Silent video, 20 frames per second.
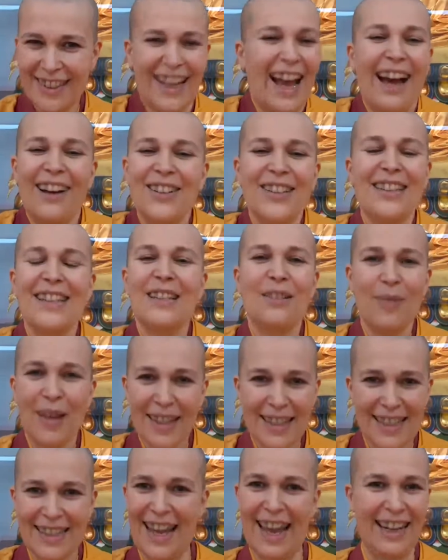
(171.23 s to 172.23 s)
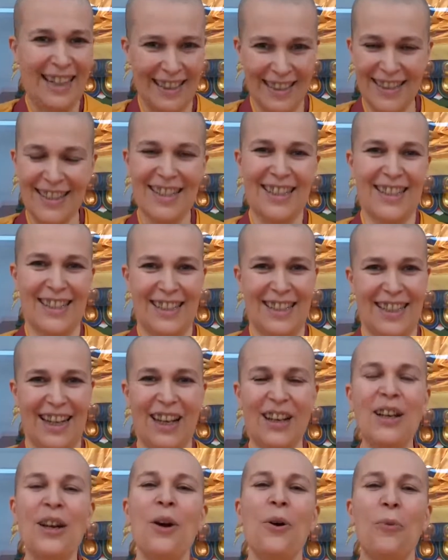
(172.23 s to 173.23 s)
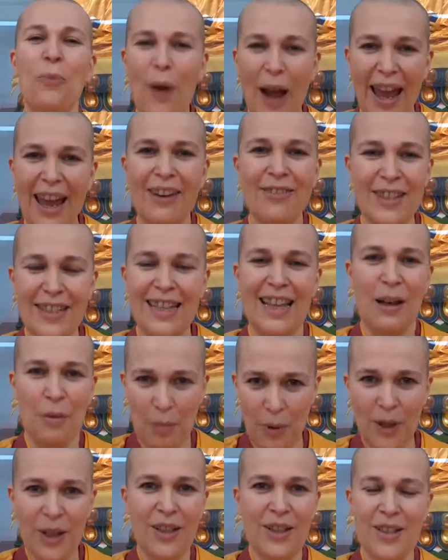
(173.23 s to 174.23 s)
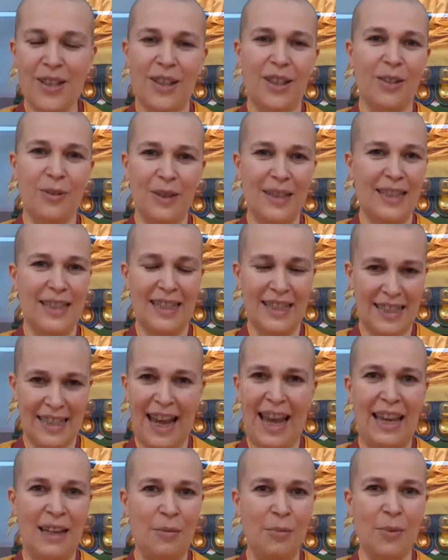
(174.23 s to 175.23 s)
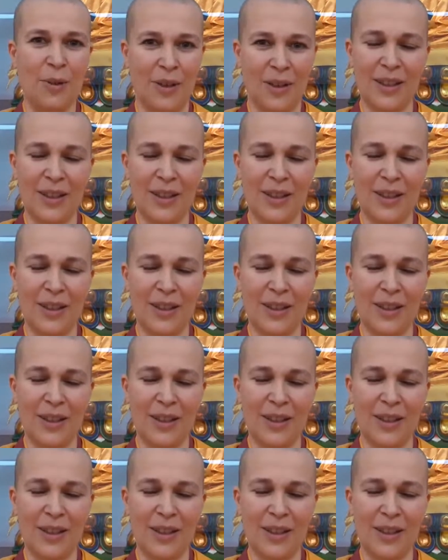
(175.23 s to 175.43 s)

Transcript: How does this make sense? Where is that person who is the same